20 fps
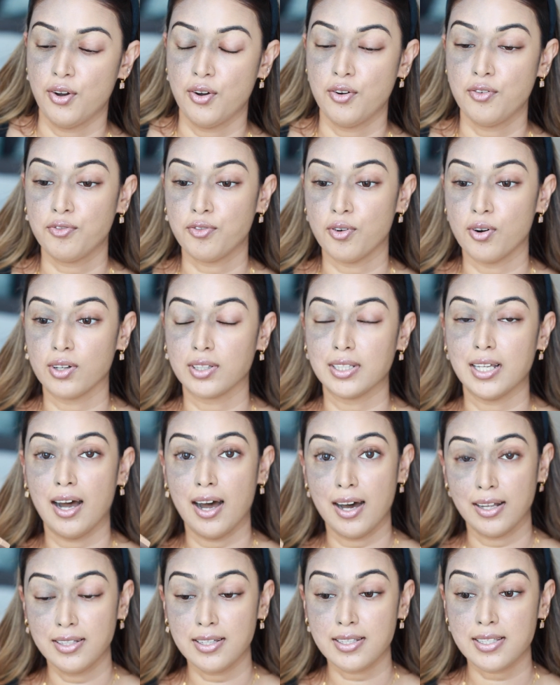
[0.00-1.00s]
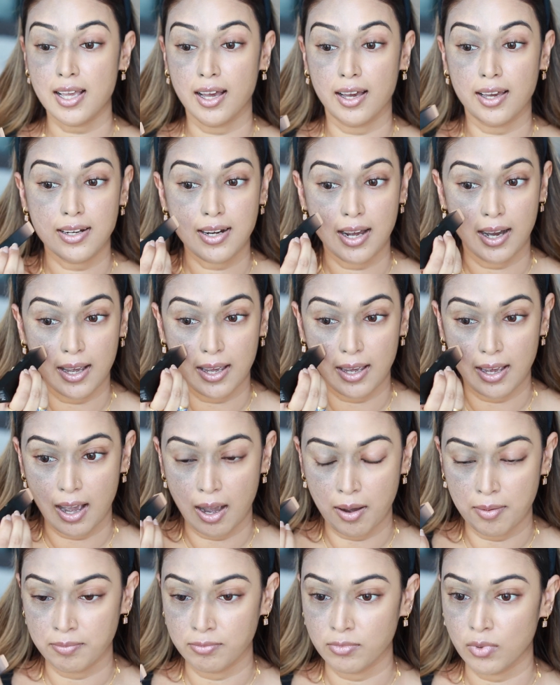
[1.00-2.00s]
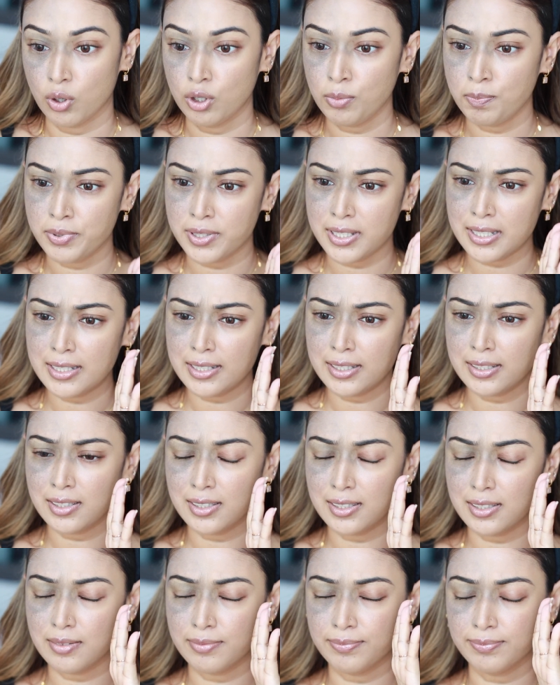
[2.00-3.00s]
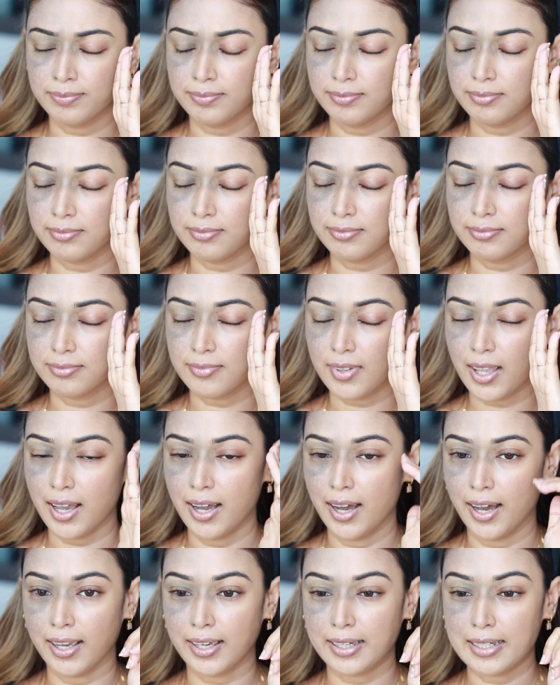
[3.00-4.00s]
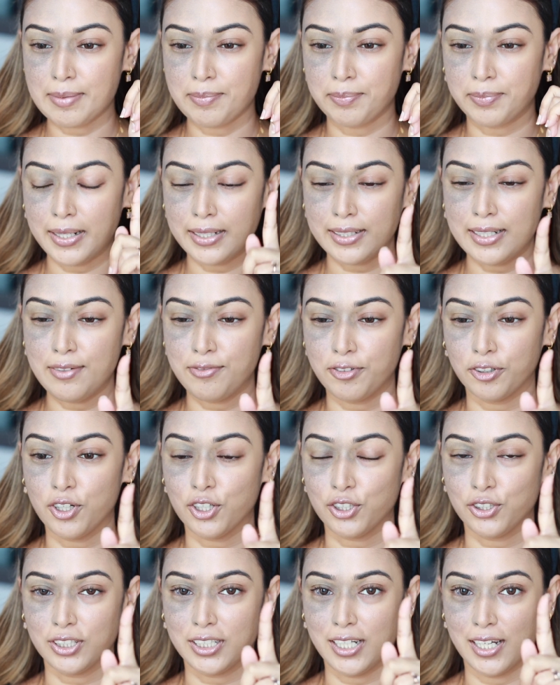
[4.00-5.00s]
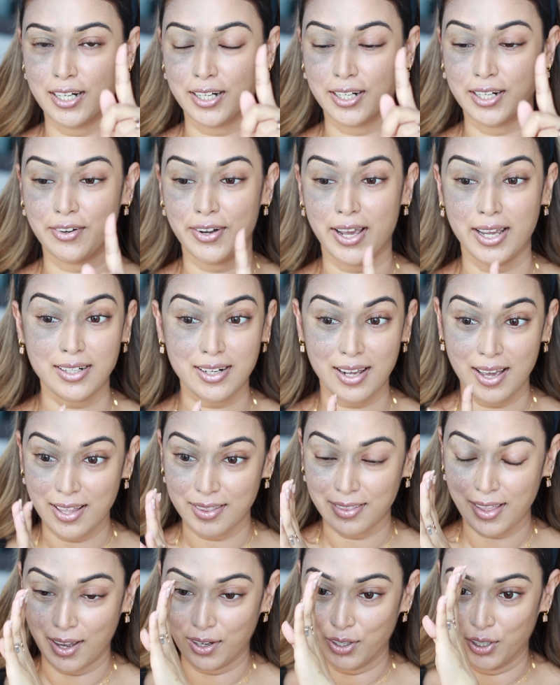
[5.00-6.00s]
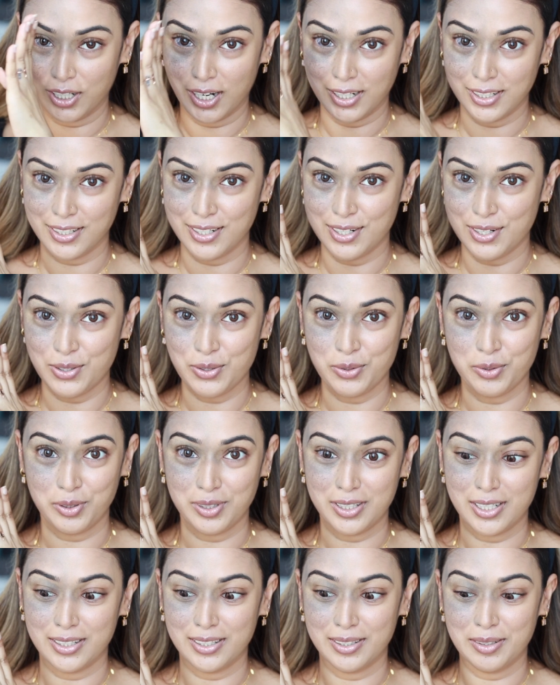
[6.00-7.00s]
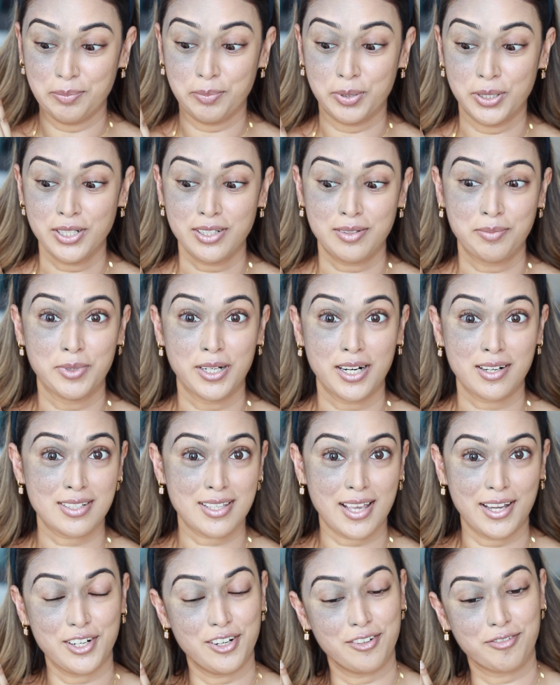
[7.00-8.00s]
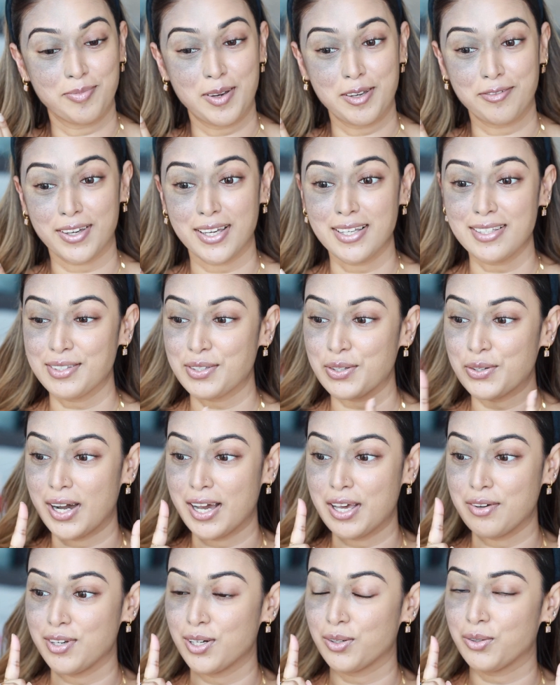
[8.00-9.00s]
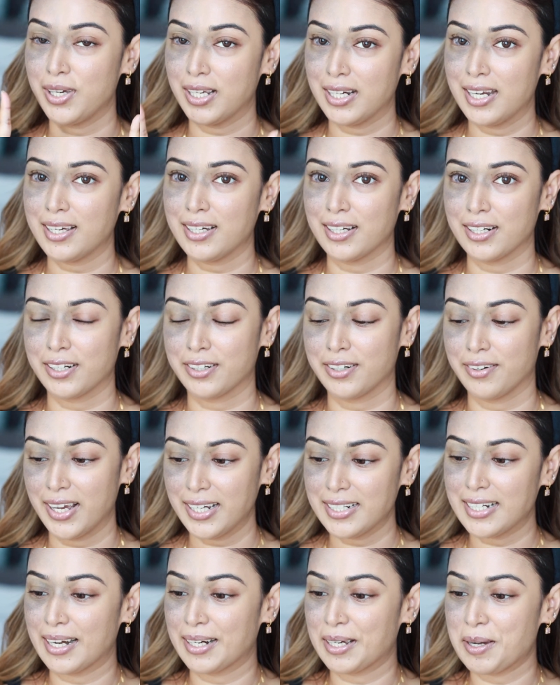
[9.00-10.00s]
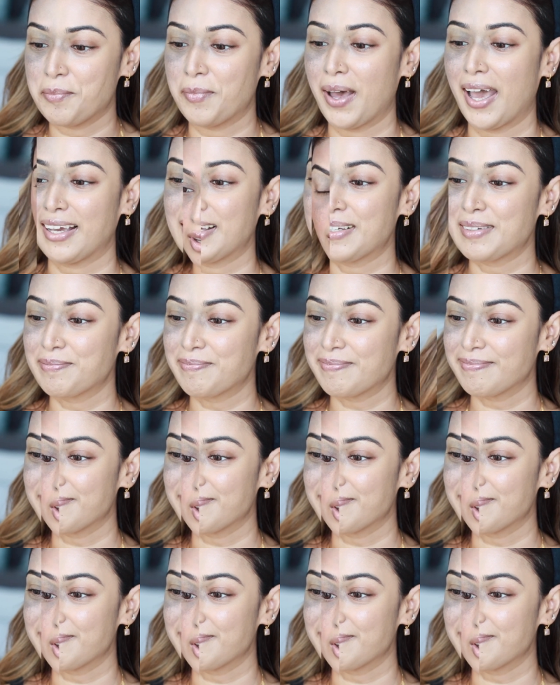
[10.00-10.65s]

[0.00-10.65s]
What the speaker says: for the other side, oopsies, I completely forgot to color correct. Thank God I didn't do the birthmark side of my face, so I will quickly color correct and come back.